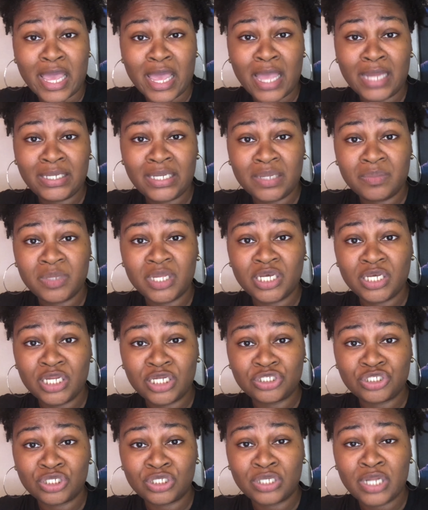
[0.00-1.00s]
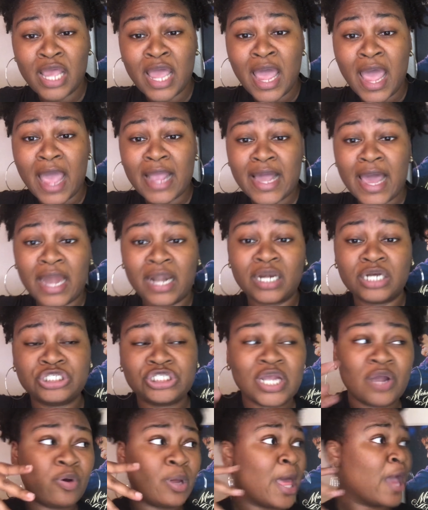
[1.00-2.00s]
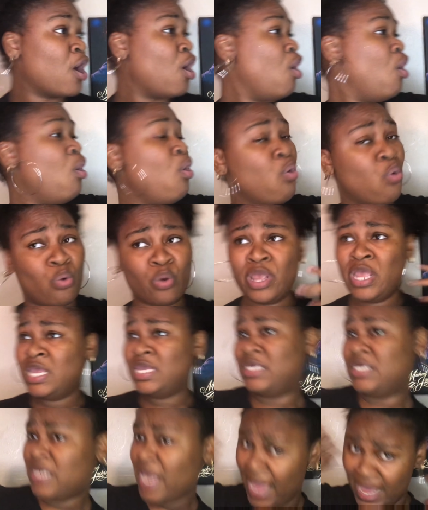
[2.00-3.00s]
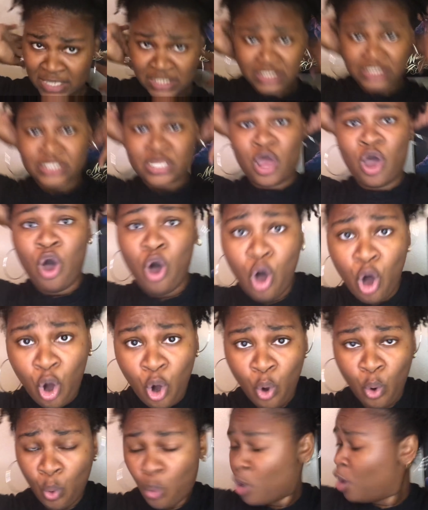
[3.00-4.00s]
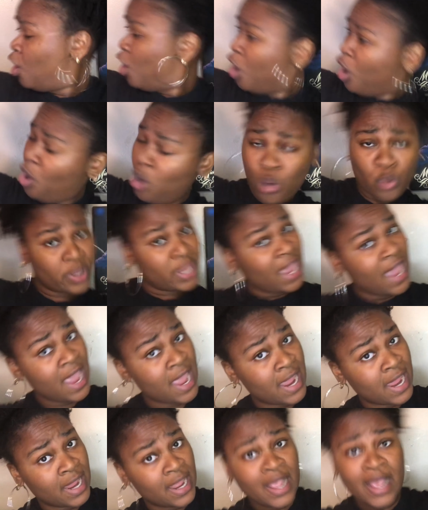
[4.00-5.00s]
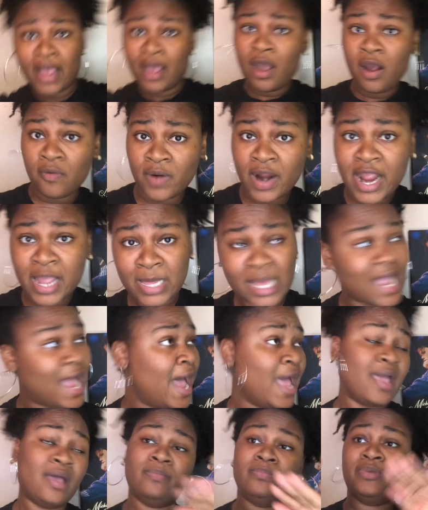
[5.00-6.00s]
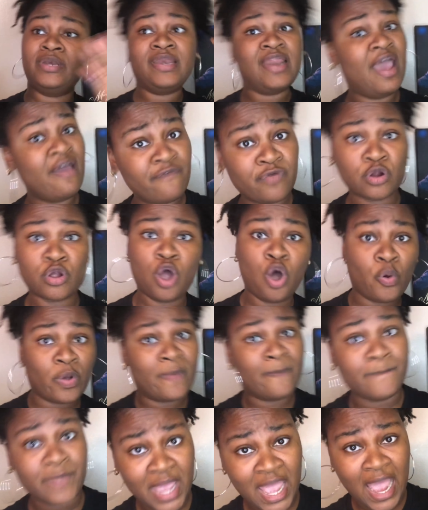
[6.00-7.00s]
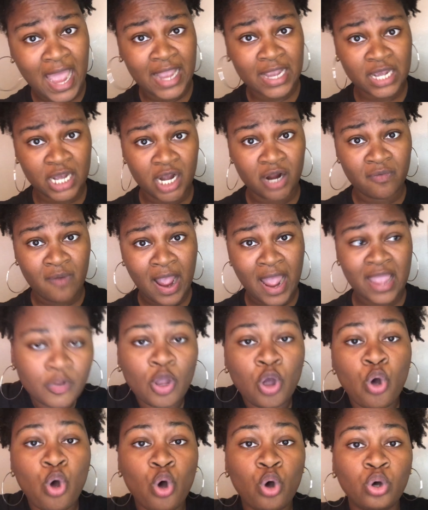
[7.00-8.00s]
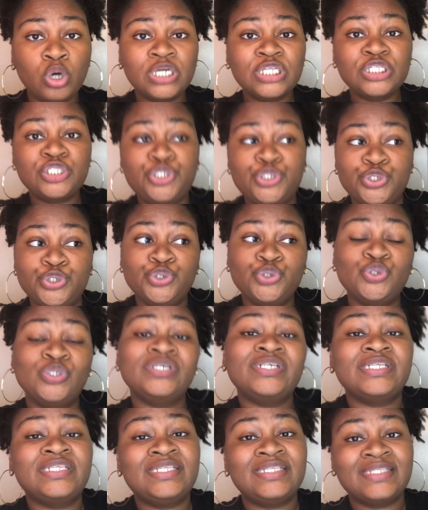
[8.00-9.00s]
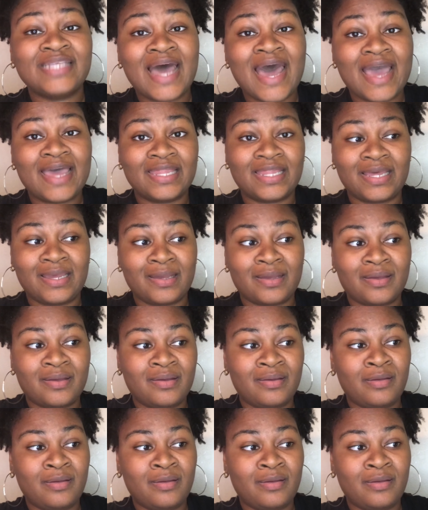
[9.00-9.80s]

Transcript: and deep conditioned, I got out of the shower like, oh, yes, oh, okay, all right, like I am never going back, all right? On to styling.